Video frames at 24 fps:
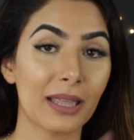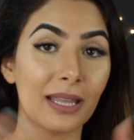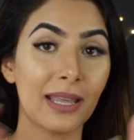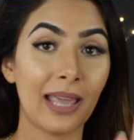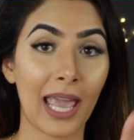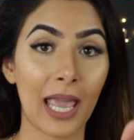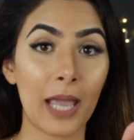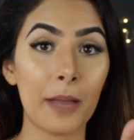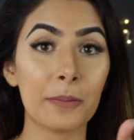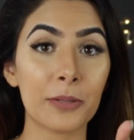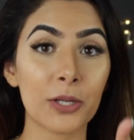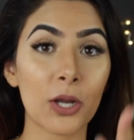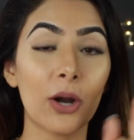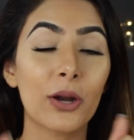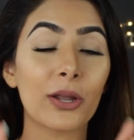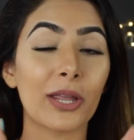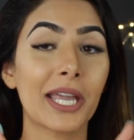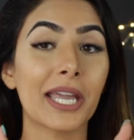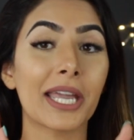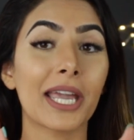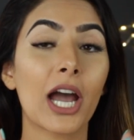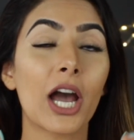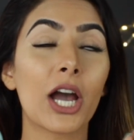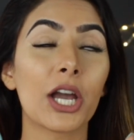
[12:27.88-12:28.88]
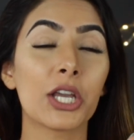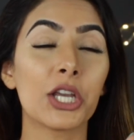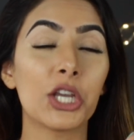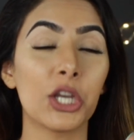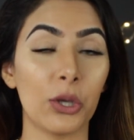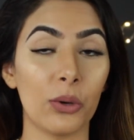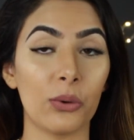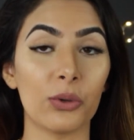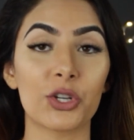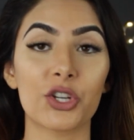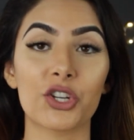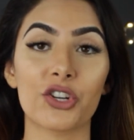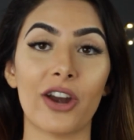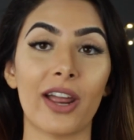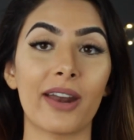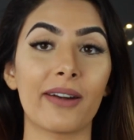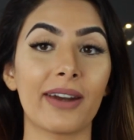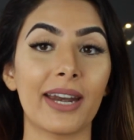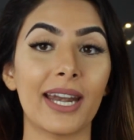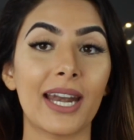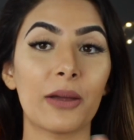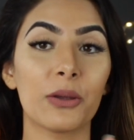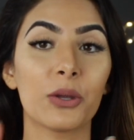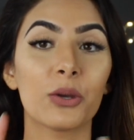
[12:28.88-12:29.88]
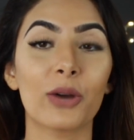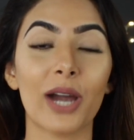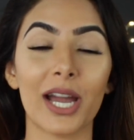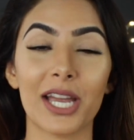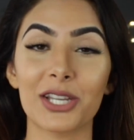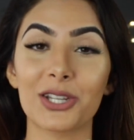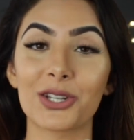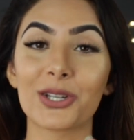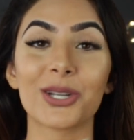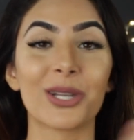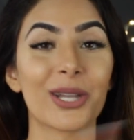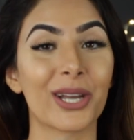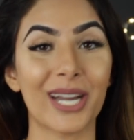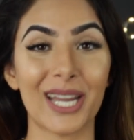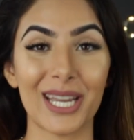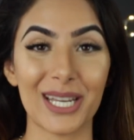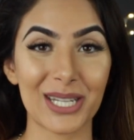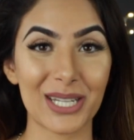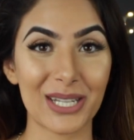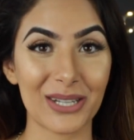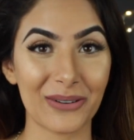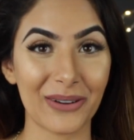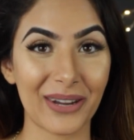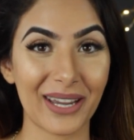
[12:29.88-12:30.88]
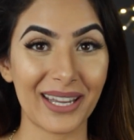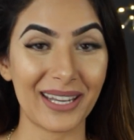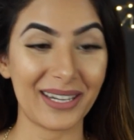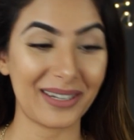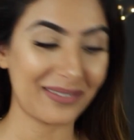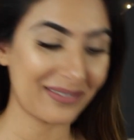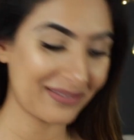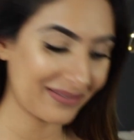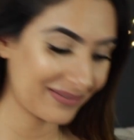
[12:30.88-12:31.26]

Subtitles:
capes are like a huge trend right now. You guys should look into it.